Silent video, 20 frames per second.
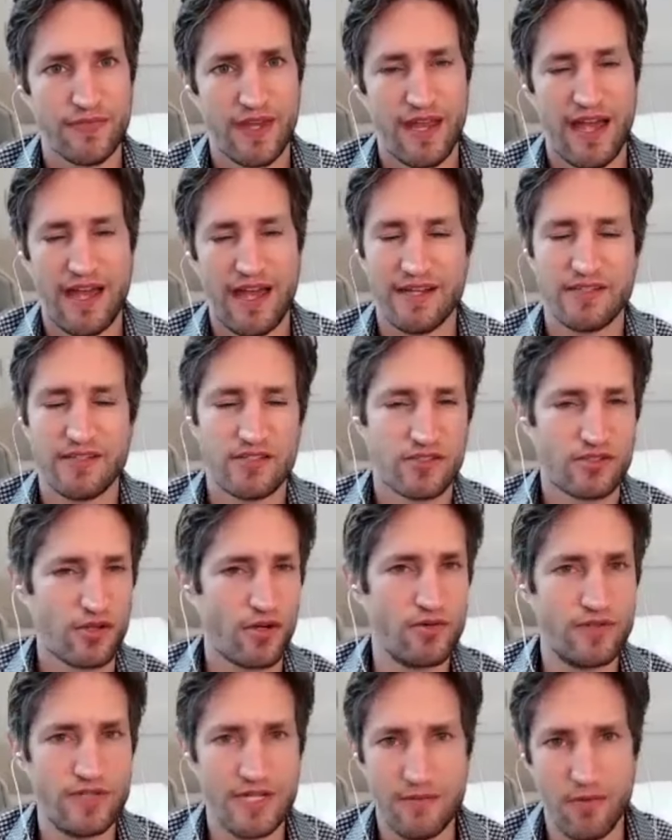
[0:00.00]
And it's so
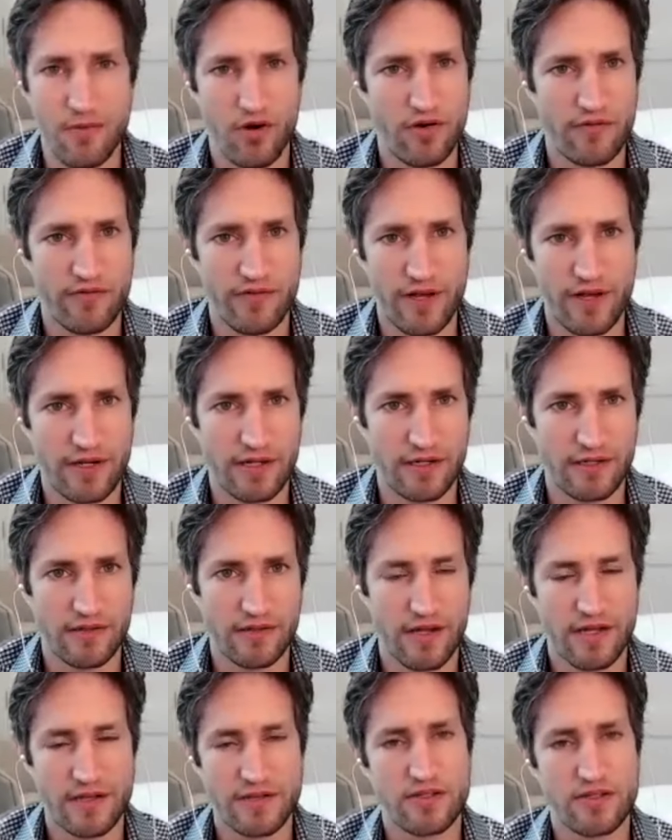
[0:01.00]
demotivating.
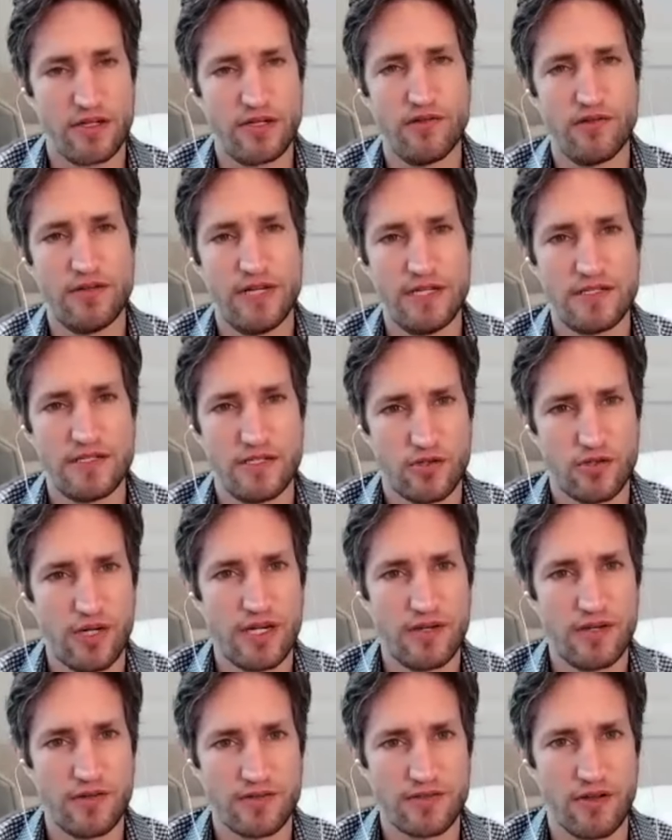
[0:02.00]
And so you need to trick
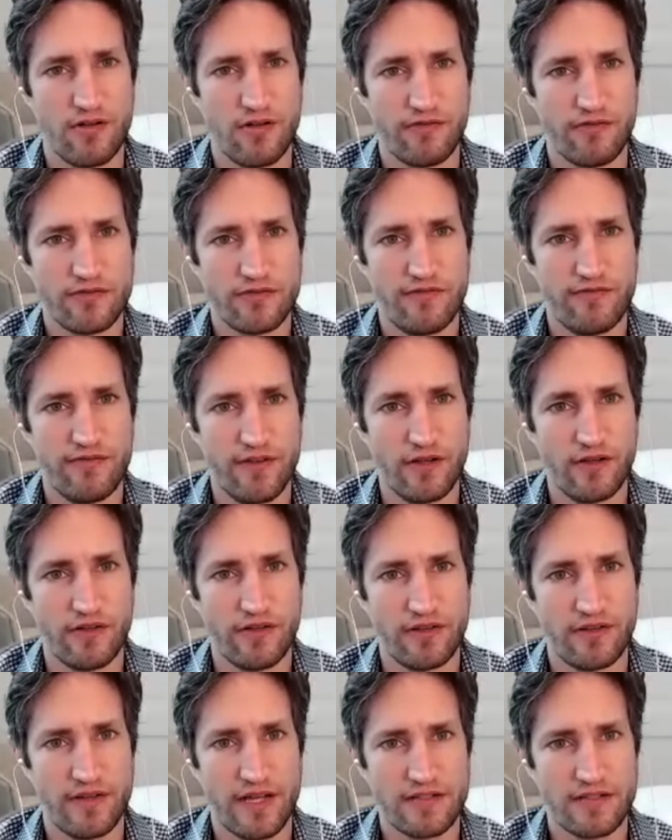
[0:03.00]
yourself to feel
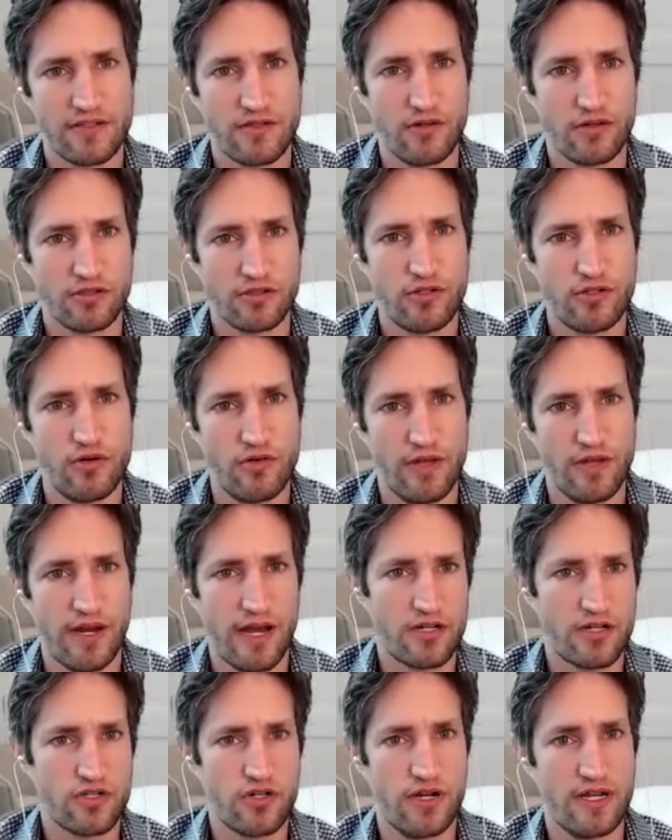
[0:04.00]
that that's not true, that
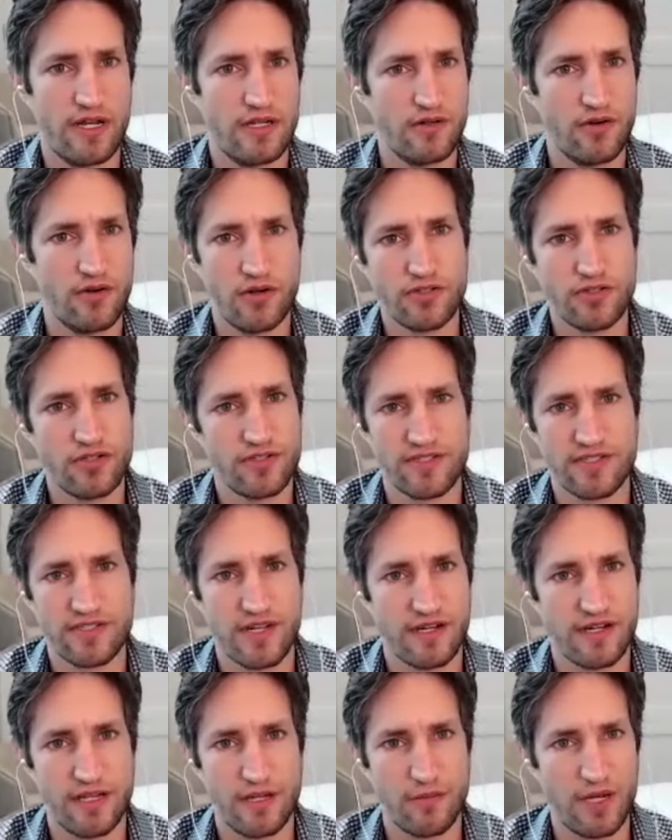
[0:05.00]
actually you're not just
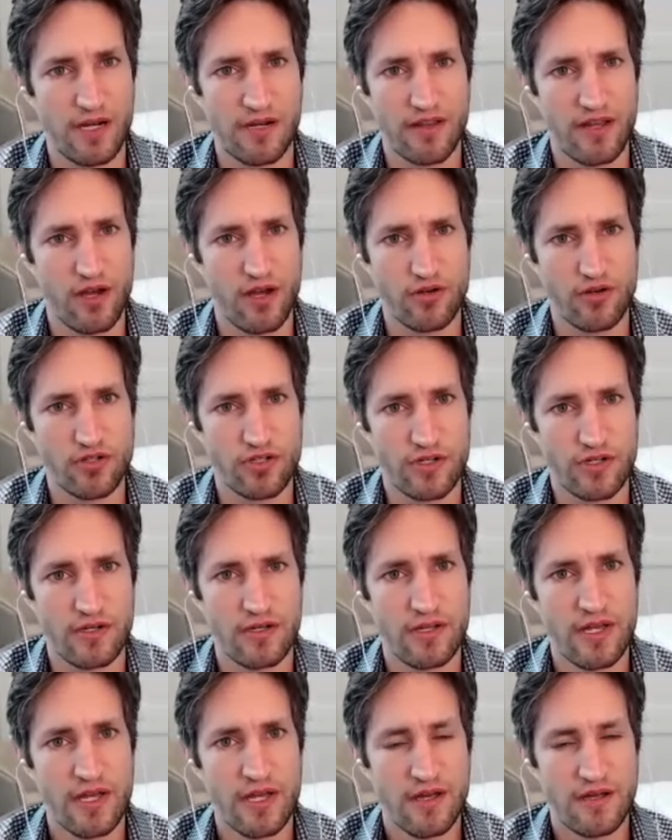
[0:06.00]
stuck in the middle of the ocean,
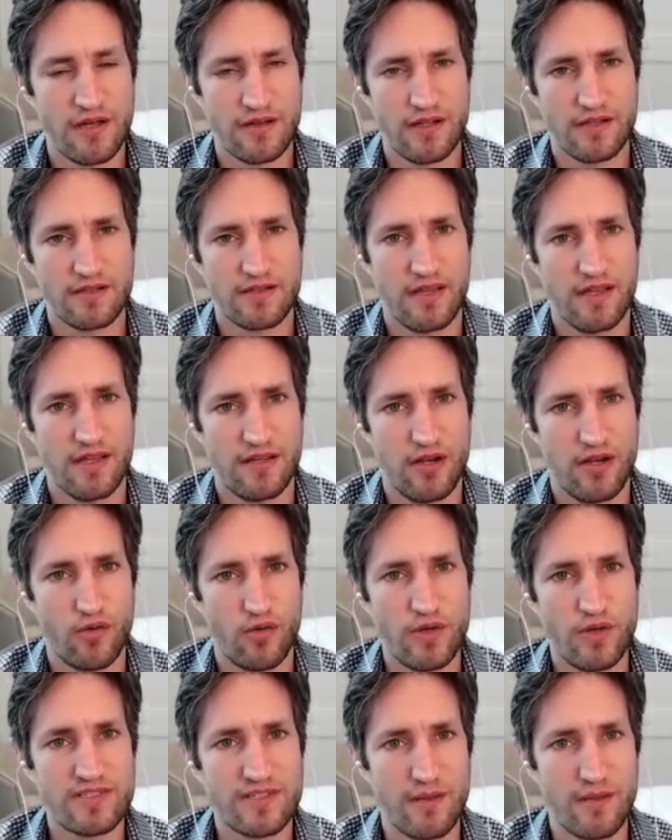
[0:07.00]
that there
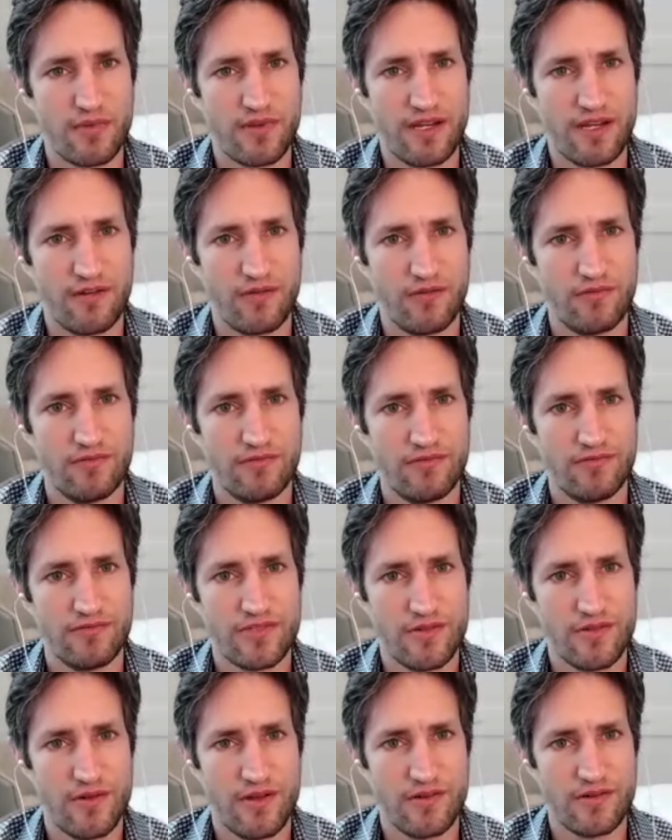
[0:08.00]
is something
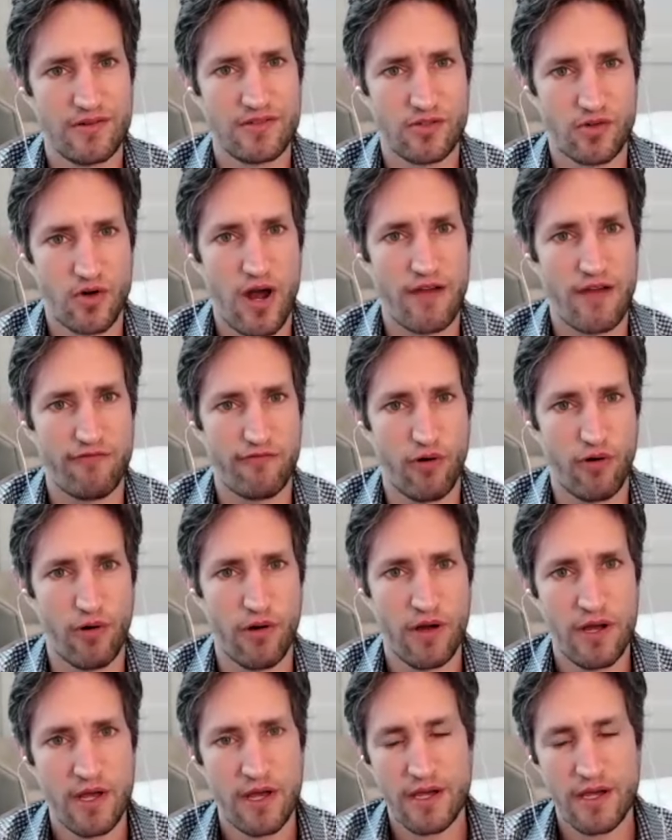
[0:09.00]
to strive for.